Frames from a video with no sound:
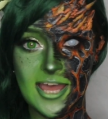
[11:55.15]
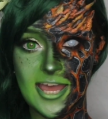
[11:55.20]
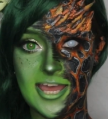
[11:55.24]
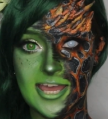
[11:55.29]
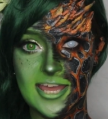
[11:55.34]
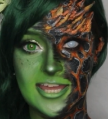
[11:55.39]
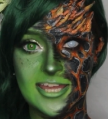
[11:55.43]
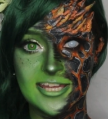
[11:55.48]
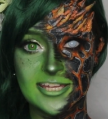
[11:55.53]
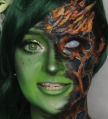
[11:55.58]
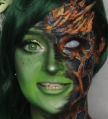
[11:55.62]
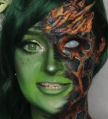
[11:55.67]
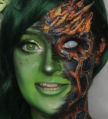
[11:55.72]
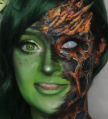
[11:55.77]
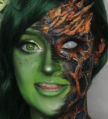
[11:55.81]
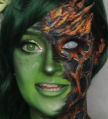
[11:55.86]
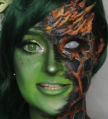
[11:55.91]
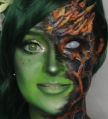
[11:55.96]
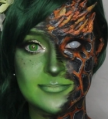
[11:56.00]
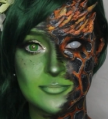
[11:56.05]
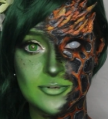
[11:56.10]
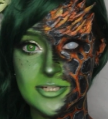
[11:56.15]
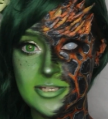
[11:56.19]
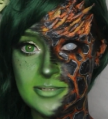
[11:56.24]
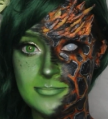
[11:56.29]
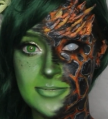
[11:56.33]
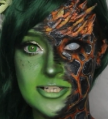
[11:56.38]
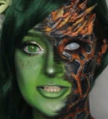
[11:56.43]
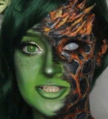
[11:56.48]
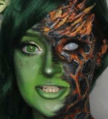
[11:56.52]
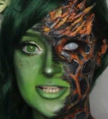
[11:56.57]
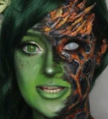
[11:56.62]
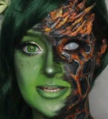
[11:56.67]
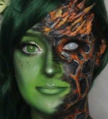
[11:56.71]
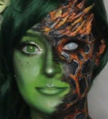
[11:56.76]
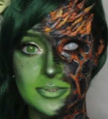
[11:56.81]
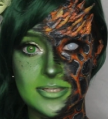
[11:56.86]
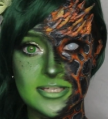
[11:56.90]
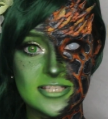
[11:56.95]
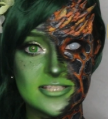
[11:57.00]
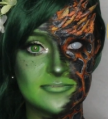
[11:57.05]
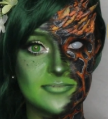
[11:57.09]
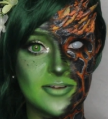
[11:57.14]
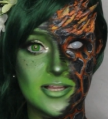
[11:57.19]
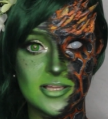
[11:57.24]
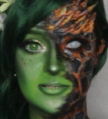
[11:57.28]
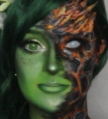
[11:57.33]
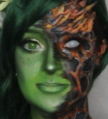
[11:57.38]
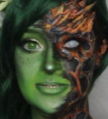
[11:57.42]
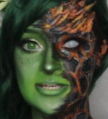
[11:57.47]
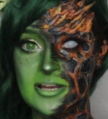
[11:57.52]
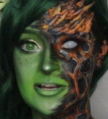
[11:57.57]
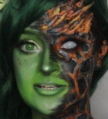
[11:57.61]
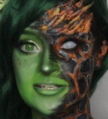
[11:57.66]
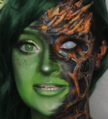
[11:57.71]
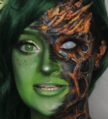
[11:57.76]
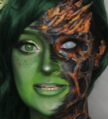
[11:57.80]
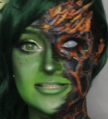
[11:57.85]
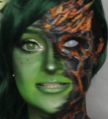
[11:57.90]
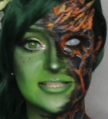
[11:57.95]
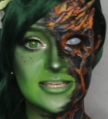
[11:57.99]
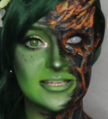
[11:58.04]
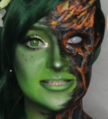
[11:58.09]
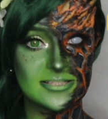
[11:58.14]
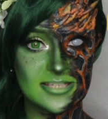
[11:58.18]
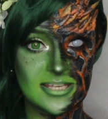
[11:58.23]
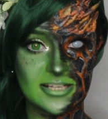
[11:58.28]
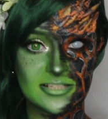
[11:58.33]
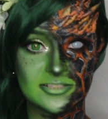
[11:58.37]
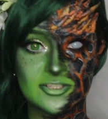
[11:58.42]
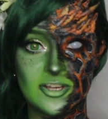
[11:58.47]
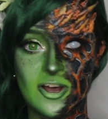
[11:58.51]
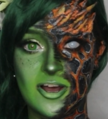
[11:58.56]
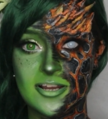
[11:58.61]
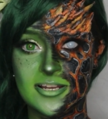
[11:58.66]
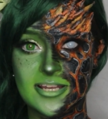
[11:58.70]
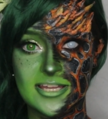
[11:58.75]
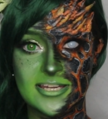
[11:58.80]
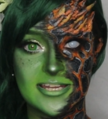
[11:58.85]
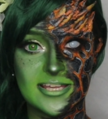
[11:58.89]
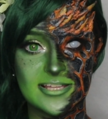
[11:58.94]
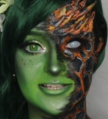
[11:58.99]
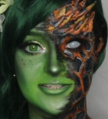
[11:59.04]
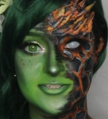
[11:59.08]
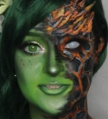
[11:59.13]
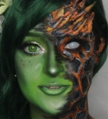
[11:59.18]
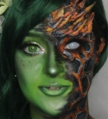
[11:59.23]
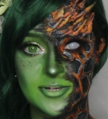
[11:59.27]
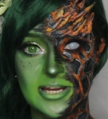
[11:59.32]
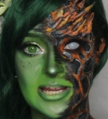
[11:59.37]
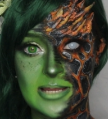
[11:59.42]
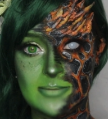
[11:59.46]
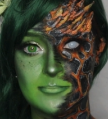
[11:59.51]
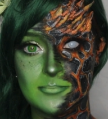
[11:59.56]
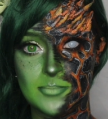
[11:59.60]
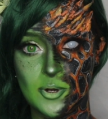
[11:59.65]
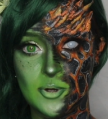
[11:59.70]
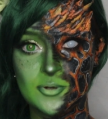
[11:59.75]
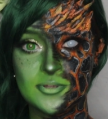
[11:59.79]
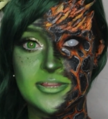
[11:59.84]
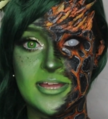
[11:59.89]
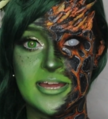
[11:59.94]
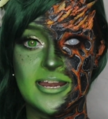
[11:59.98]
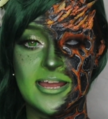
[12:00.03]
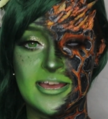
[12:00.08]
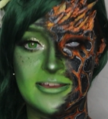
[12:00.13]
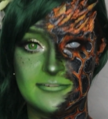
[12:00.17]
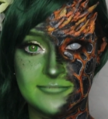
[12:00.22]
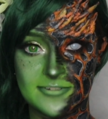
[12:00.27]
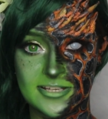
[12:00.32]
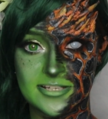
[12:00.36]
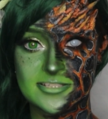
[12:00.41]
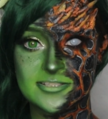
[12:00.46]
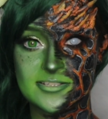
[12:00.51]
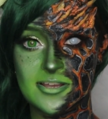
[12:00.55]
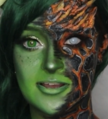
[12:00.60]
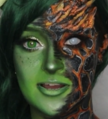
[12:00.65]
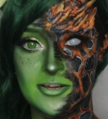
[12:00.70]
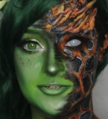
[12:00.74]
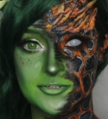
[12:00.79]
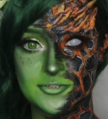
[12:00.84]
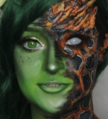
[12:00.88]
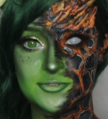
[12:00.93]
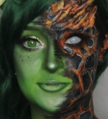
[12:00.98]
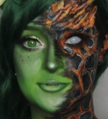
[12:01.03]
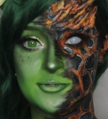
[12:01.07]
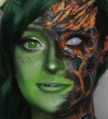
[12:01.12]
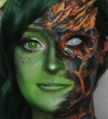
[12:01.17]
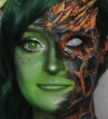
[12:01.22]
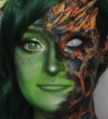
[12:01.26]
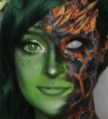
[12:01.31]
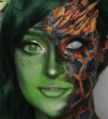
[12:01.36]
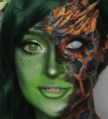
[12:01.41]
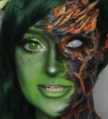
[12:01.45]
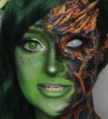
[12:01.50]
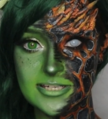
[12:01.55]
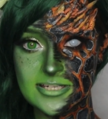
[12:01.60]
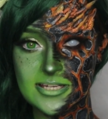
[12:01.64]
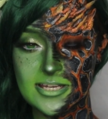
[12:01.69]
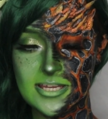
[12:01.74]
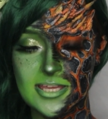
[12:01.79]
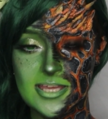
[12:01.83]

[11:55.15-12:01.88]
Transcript: And that's pretty much it. Please follow me on TikTok and Instagram, both at fx_freak.